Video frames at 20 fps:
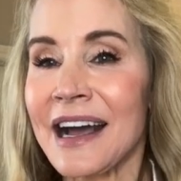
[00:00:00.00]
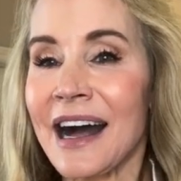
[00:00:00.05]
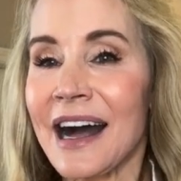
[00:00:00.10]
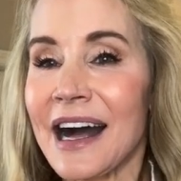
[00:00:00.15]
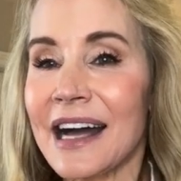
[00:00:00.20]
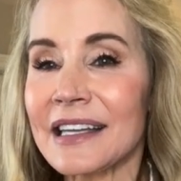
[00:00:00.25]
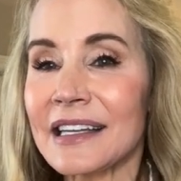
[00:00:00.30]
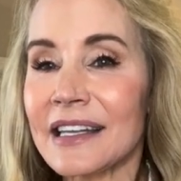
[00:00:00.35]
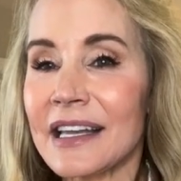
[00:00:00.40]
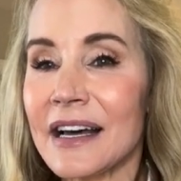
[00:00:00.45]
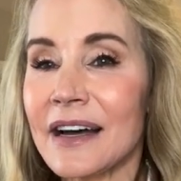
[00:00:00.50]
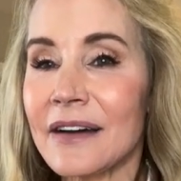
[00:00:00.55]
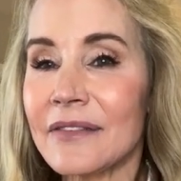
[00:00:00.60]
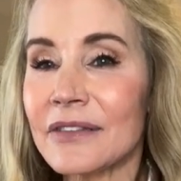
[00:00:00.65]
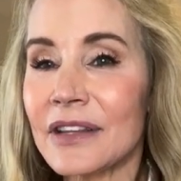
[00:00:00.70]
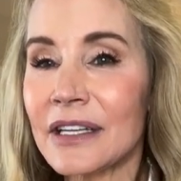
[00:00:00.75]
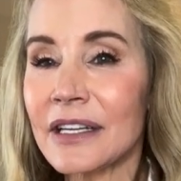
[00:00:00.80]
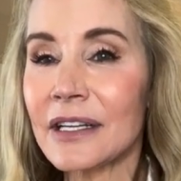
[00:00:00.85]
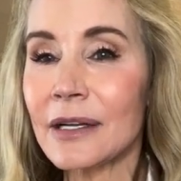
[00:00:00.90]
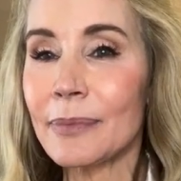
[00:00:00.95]
I love
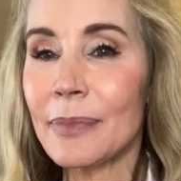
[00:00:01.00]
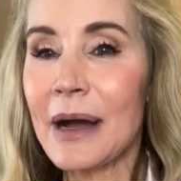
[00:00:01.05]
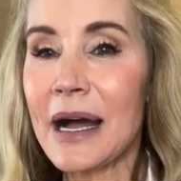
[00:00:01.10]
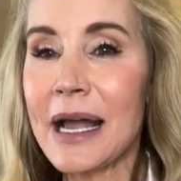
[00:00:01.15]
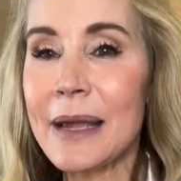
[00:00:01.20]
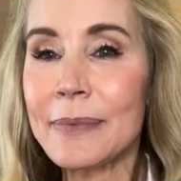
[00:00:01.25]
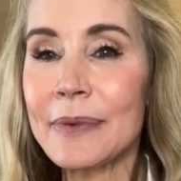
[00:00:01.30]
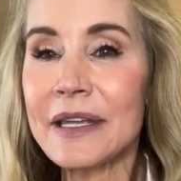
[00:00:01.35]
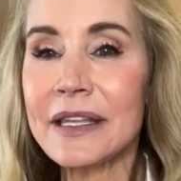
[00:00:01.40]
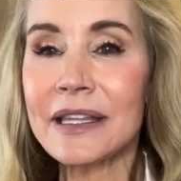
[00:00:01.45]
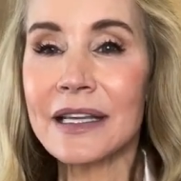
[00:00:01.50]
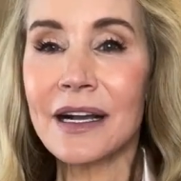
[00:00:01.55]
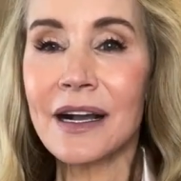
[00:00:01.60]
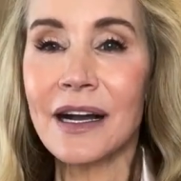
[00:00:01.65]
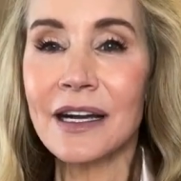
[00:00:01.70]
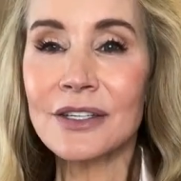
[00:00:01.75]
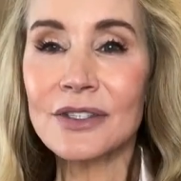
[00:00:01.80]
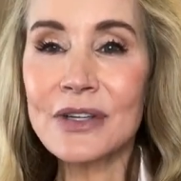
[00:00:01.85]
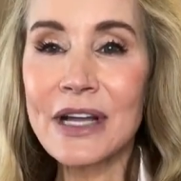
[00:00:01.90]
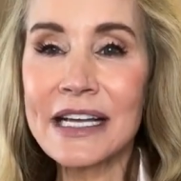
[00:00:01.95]
the little piping, the
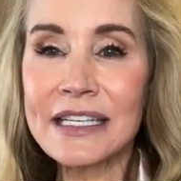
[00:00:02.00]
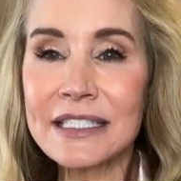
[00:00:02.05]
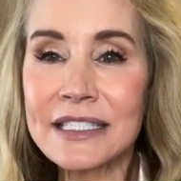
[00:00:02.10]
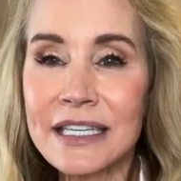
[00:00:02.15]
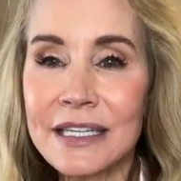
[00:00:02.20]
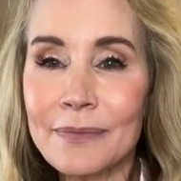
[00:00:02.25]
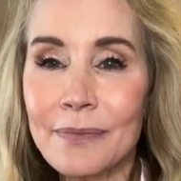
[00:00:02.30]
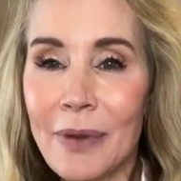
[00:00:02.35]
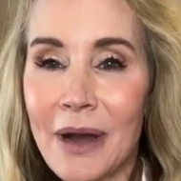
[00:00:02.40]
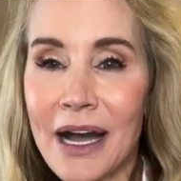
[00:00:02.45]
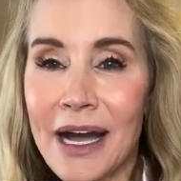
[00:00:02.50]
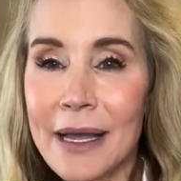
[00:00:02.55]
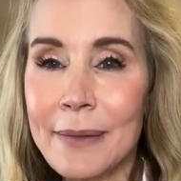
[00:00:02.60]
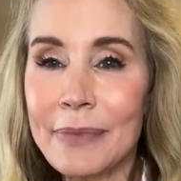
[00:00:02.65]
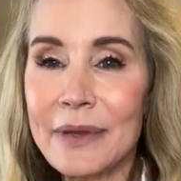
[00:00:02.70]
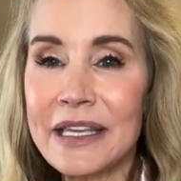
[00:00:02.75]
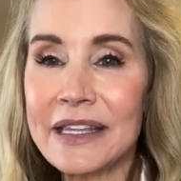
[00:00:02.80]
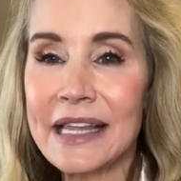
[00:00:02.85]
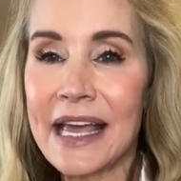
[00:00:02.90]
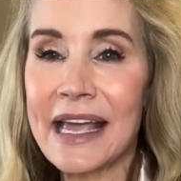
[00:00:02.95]
contrasted
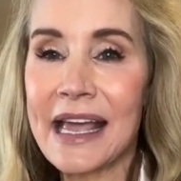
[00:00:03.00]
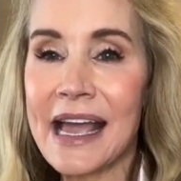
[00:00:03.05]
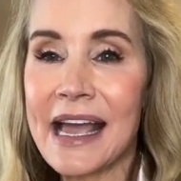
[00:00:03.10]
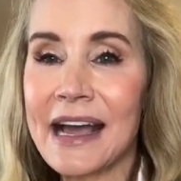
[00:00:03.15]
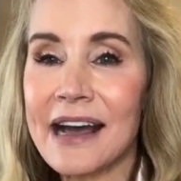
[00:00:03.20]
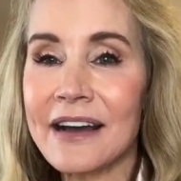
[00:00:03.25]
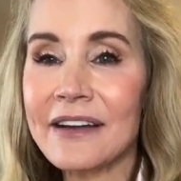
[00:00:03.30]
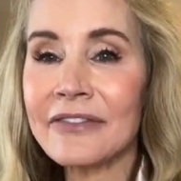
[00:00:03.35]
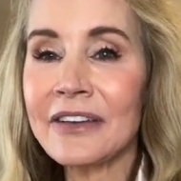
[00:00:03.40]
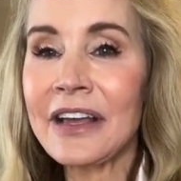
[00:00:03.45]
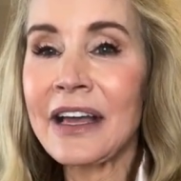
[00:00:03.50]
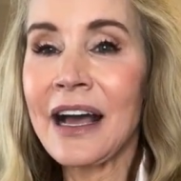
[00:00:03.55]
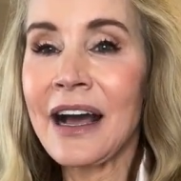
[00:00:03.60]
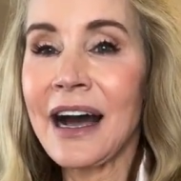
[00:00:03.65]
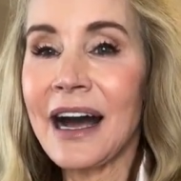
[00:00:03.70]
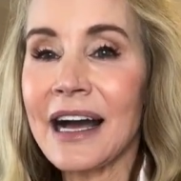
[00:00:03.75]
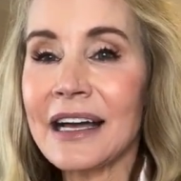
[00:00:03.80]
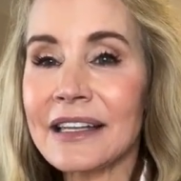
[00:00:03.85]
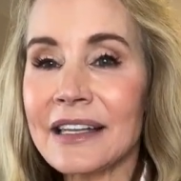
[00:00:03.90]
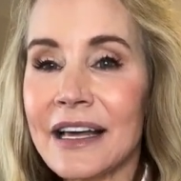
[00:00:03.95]
piping they have.
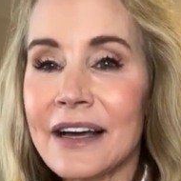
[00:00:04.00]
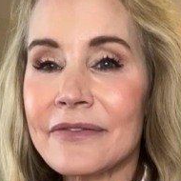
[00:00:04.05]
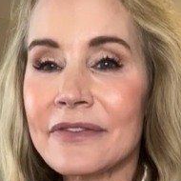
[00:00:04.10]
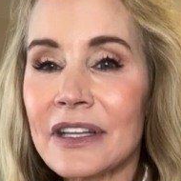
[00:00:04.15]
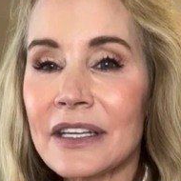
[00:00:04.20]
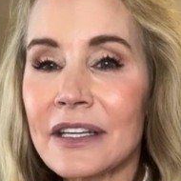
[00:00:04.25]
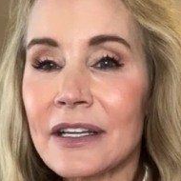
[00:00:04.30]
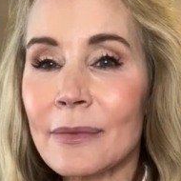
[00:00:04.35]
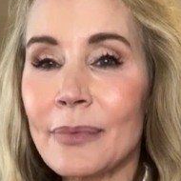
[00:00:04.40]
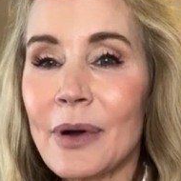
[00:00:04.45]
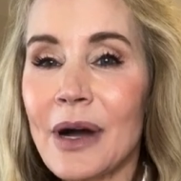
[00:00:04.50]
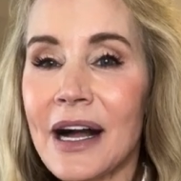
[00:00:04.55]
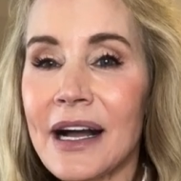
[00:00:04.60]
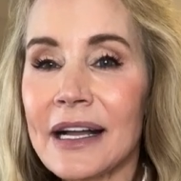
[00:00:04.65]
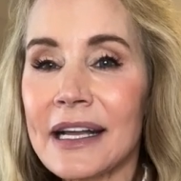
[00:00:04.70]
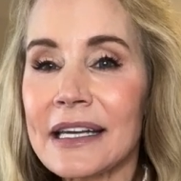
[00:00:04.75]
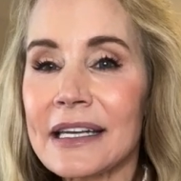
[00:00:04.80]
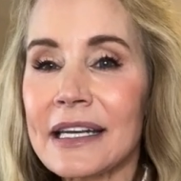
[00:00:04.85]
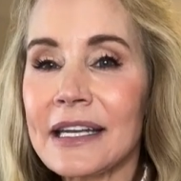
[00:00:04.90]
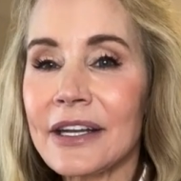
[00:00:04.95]
I love the little
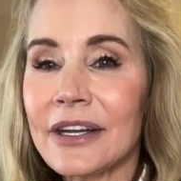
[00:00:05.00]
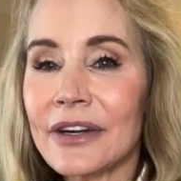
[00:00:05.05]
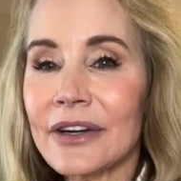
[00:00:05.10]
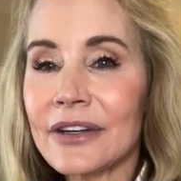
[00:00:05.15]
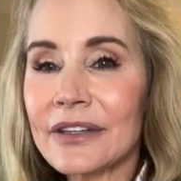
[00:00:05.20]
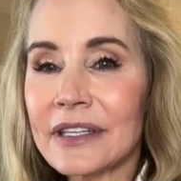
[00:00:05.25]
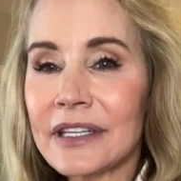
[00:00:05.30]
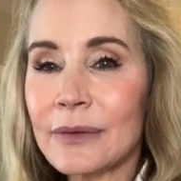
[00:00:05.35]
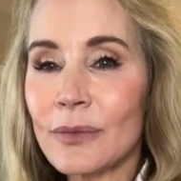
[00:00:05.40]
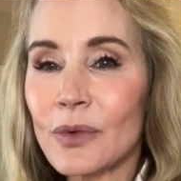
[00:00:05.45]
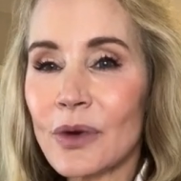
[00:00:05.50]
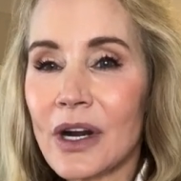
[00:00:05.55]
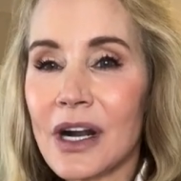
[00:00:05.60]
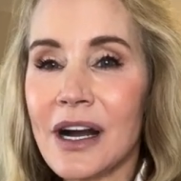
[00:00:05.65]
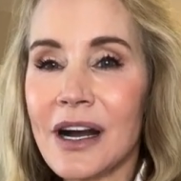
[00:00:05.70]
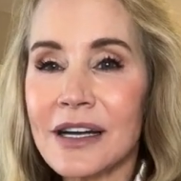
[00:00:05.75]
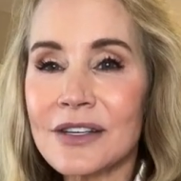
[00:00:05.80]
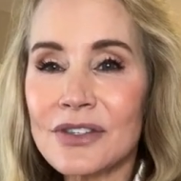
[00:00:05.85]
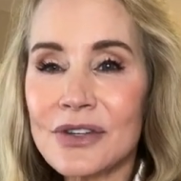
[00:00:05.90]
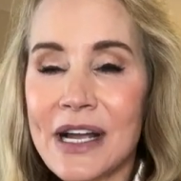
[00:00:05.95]
pocket here, a little more
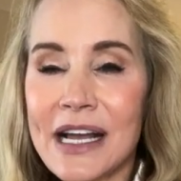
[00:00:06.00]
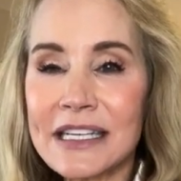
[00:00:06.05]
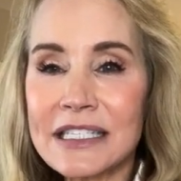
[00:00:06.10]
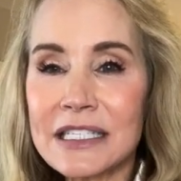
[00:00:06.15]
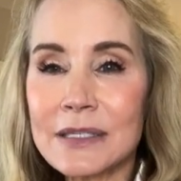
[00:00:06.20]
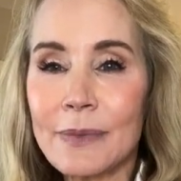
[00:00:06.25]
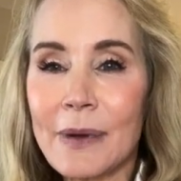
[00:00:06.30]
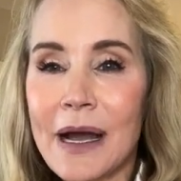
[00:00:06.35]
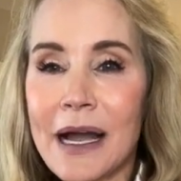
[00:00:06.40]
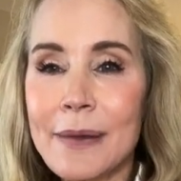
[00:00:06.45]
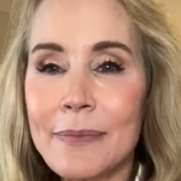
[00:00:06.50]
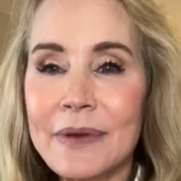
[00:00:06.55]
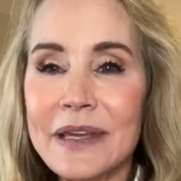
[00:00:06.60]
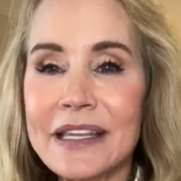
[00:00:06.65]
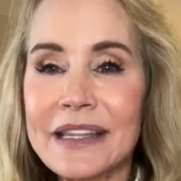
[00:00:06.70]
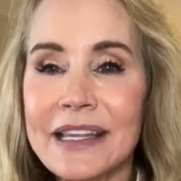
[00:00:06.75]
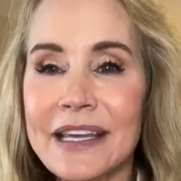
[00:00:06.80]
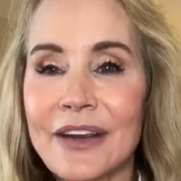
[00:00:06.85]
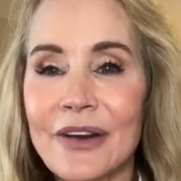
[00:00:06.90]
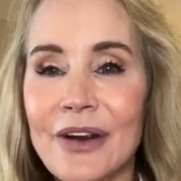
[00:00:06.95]
contrast
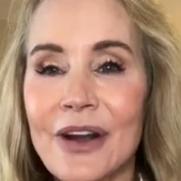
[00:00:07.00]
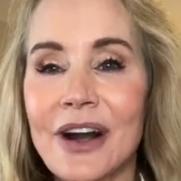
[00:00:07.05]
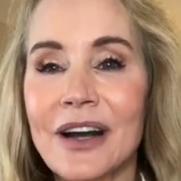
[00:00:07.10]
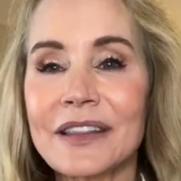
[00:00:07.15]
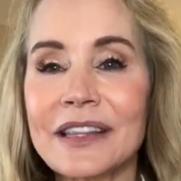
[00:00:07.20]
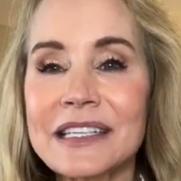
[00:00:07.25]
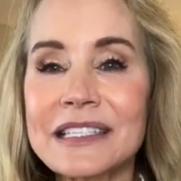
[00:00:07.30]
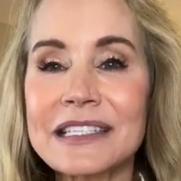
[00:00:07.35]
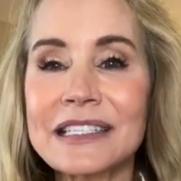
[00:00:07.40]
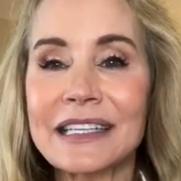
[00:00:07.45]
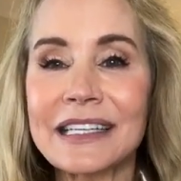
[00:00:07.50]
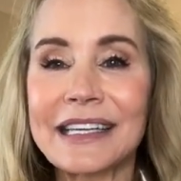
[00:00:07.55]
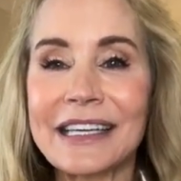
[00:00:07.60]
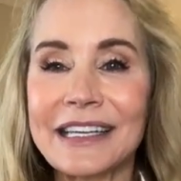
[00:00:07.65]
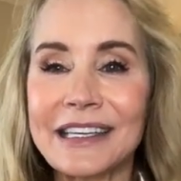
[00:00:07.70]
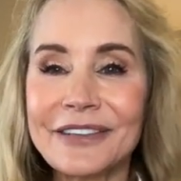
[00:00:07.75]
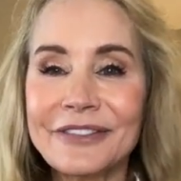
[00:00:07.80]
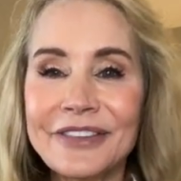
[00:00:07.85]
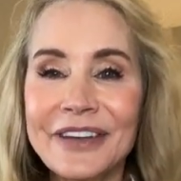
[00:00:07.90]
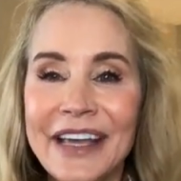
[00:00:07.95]
piping there on the
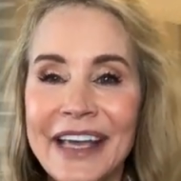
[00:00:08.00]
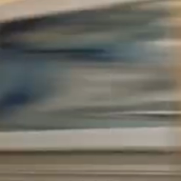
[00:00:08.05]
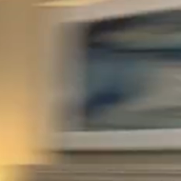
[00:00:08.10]
sleeve.